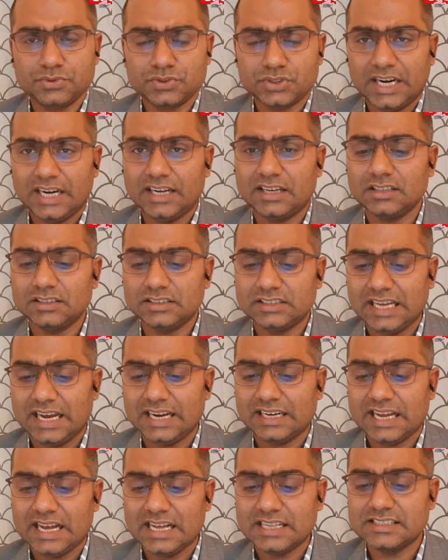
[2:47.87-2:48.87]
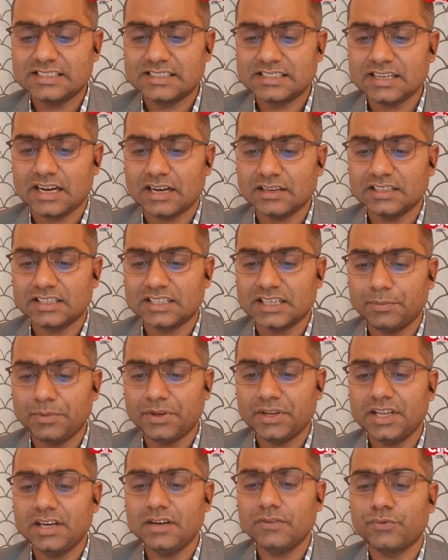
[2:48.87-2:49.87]
threat that has started
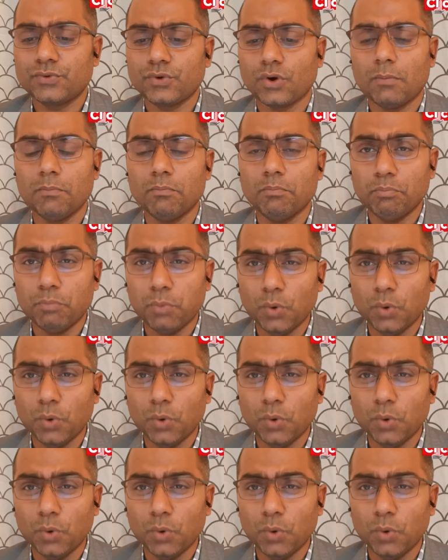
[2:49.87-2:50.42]
coming in from